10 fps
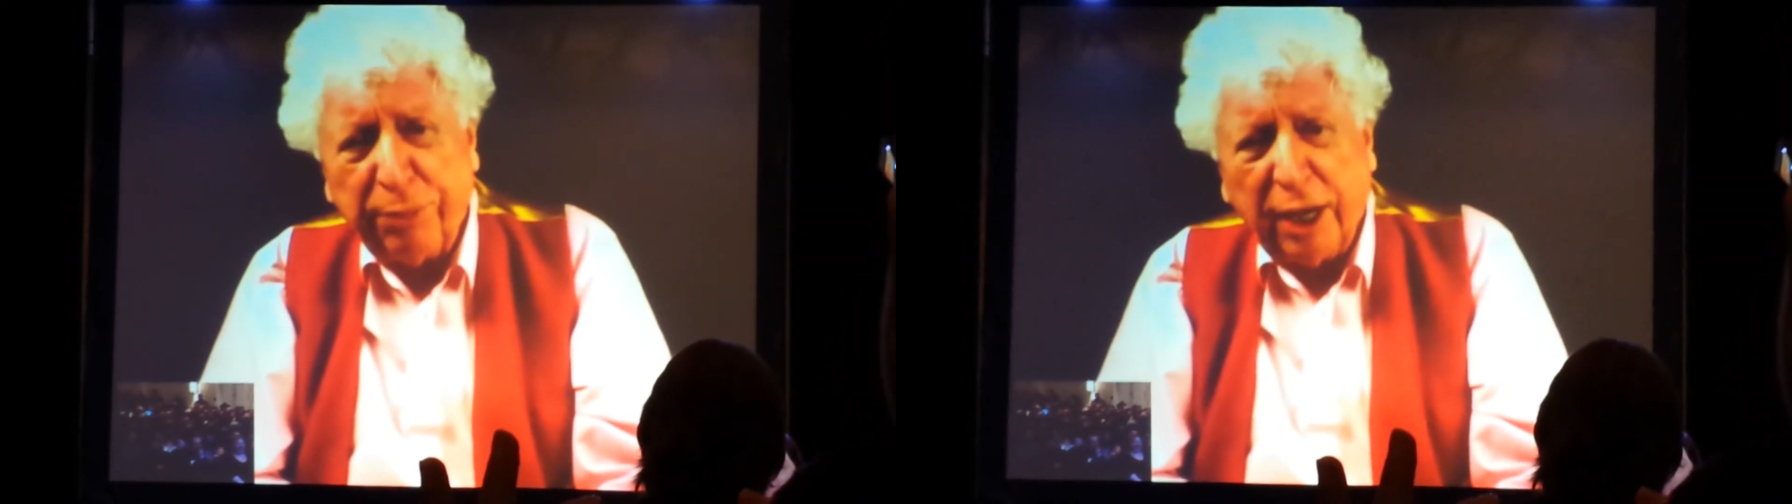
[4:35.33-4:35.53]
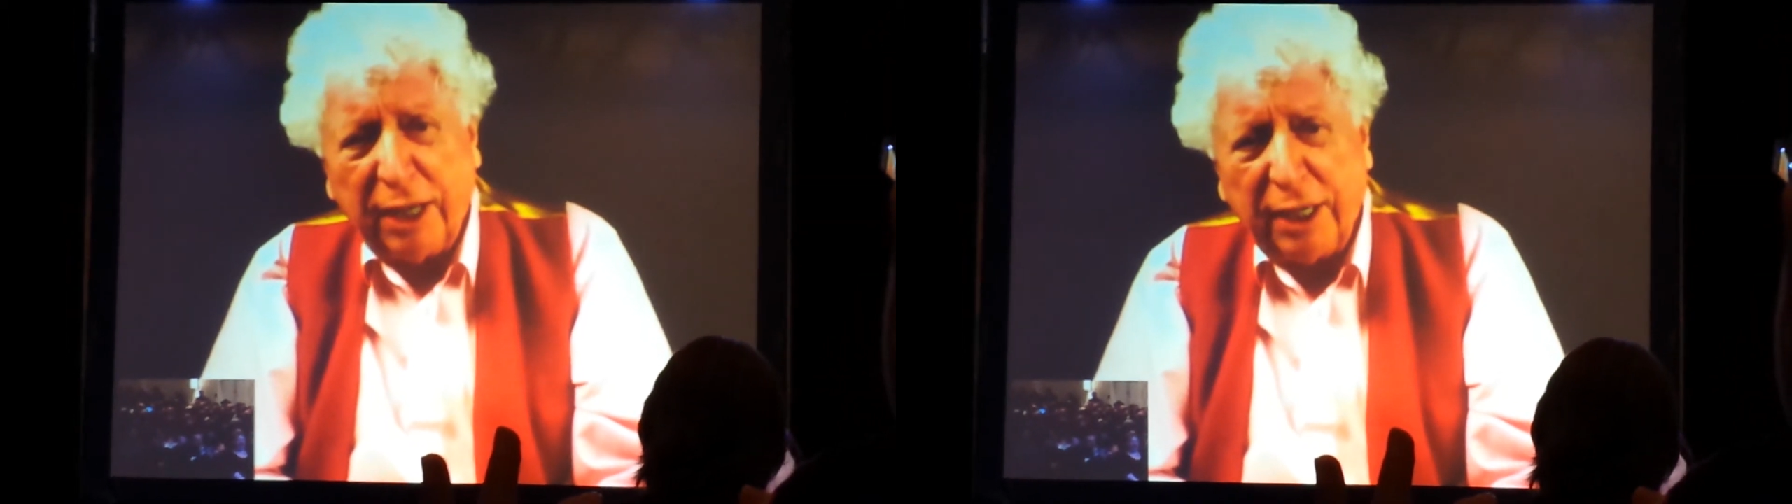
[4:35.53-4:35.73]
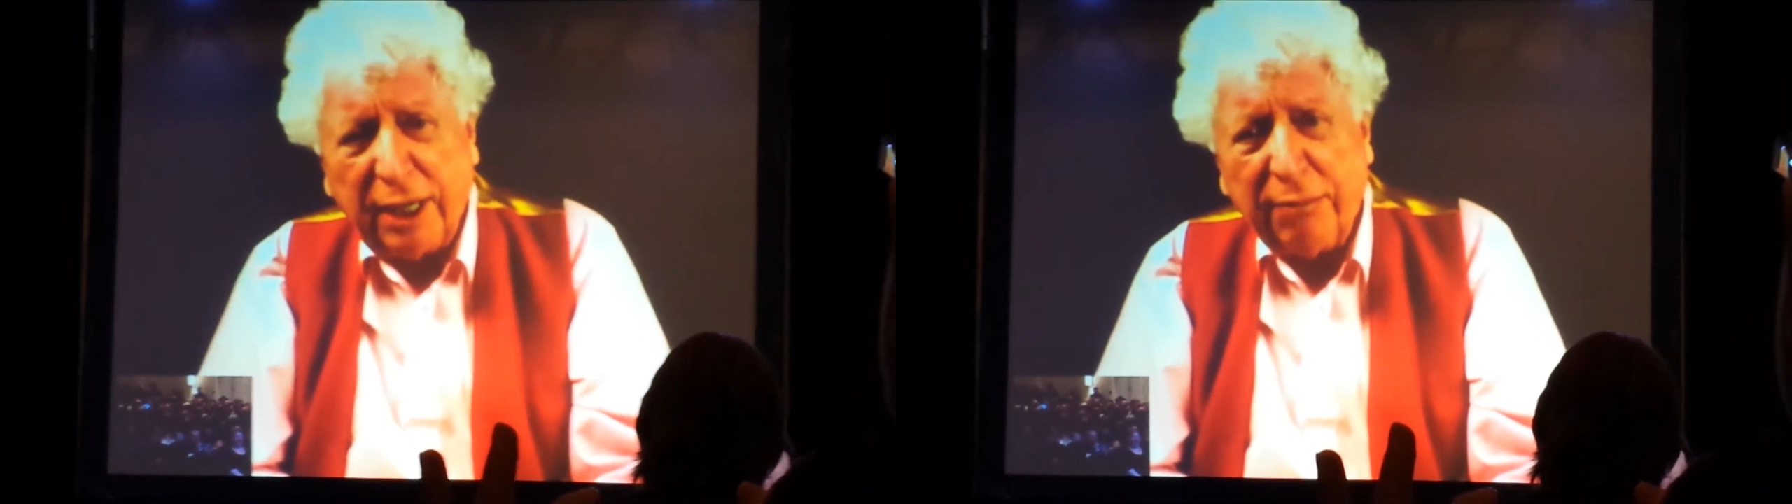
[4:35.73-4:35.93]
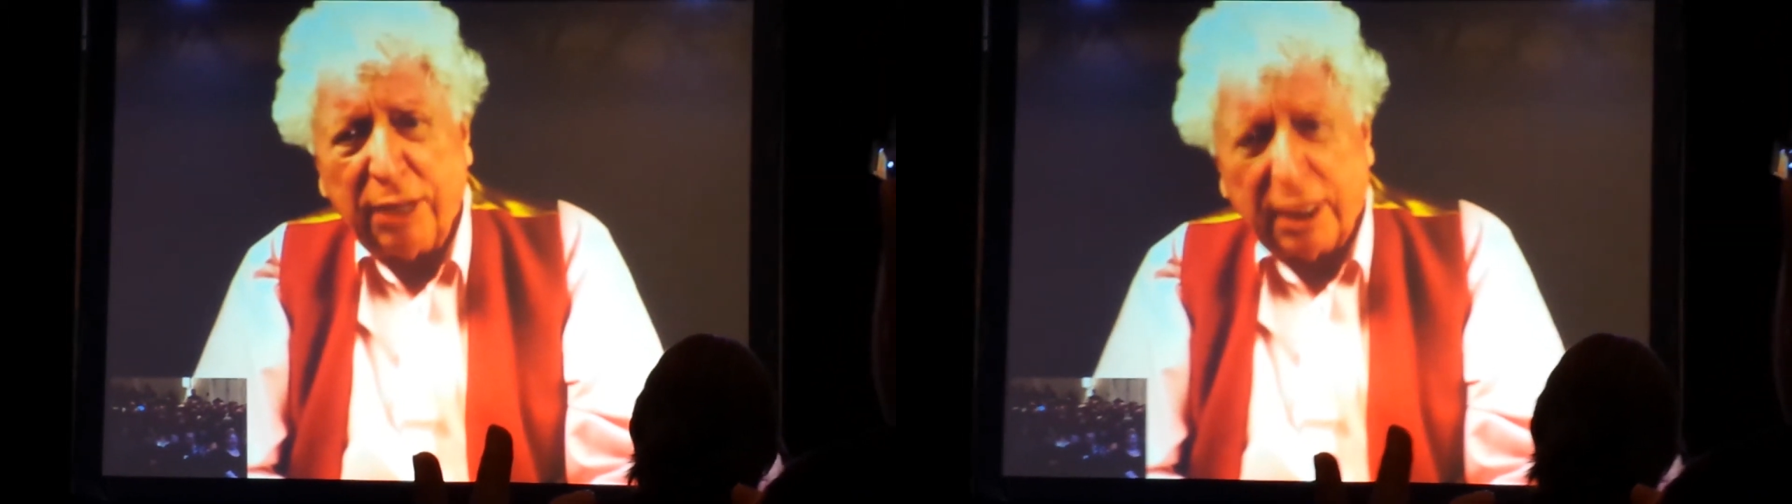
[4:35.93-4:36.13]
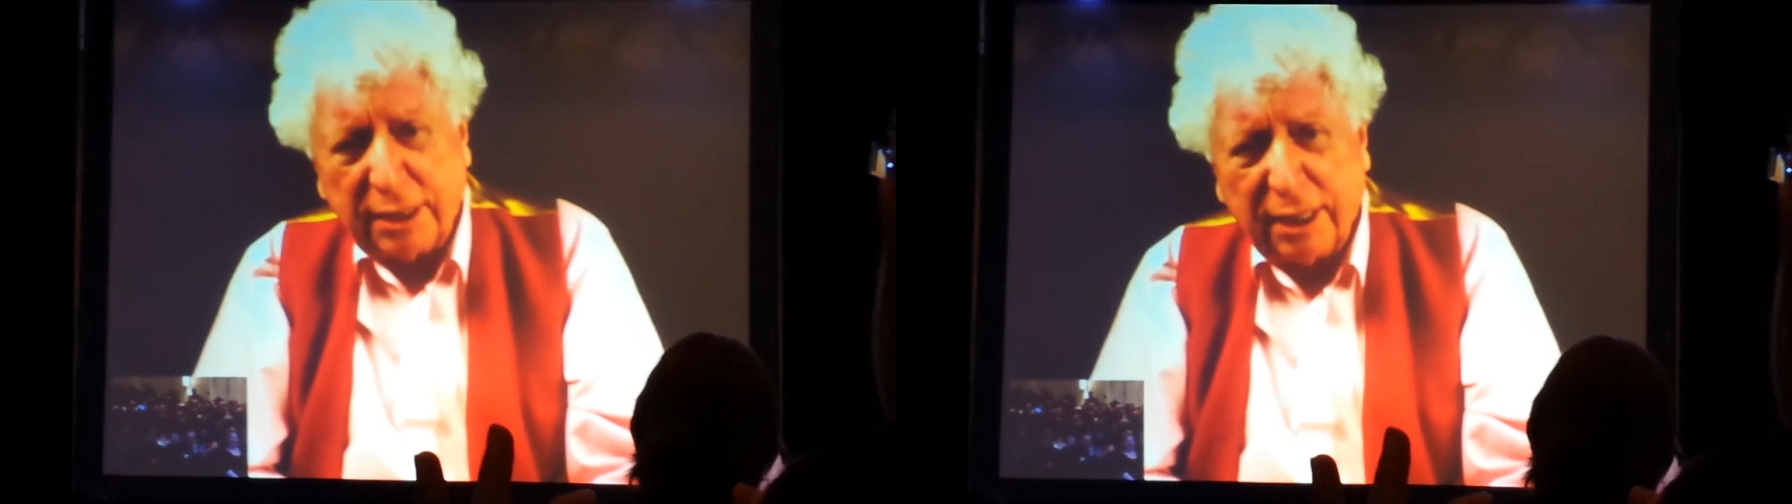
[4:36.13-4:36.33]
I became
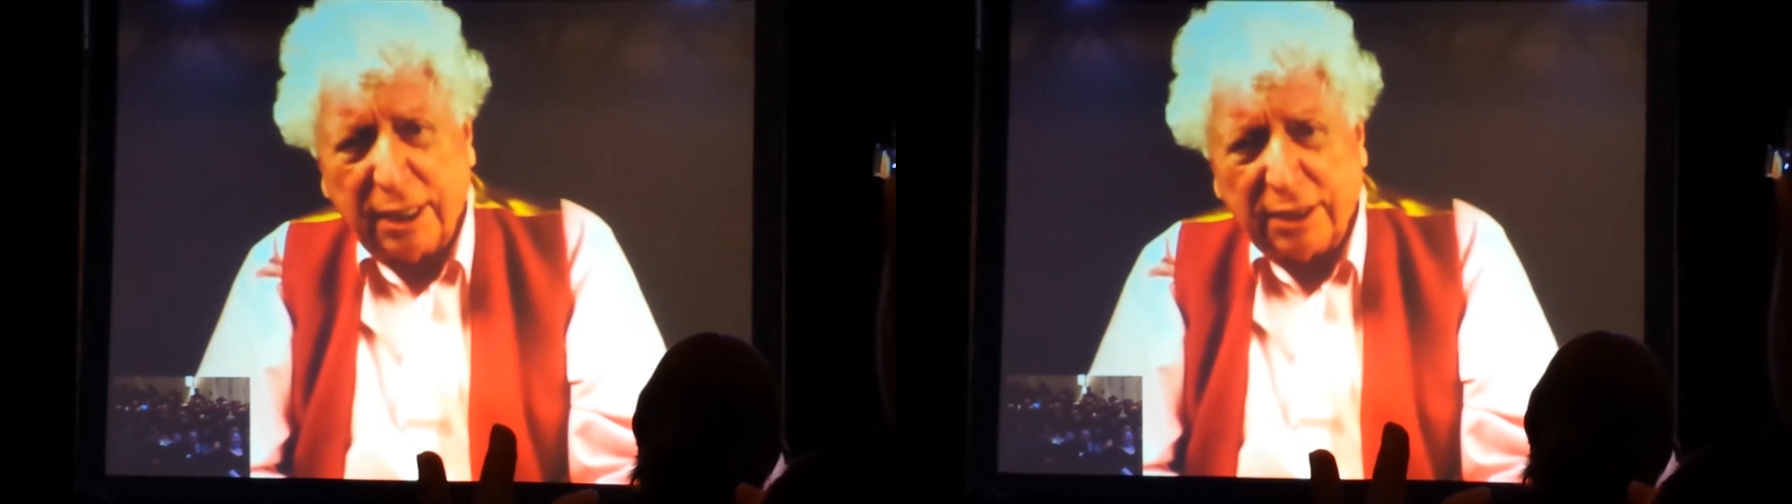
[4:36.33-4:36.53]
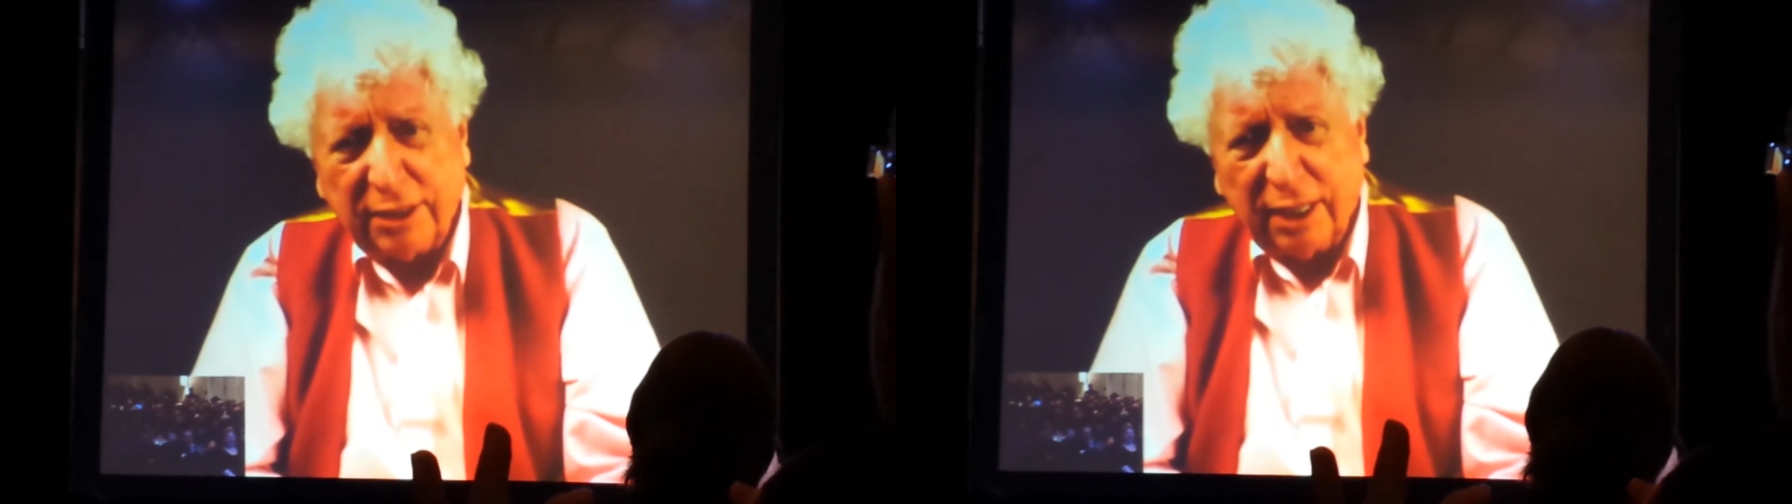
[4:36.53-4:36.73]
nicer, she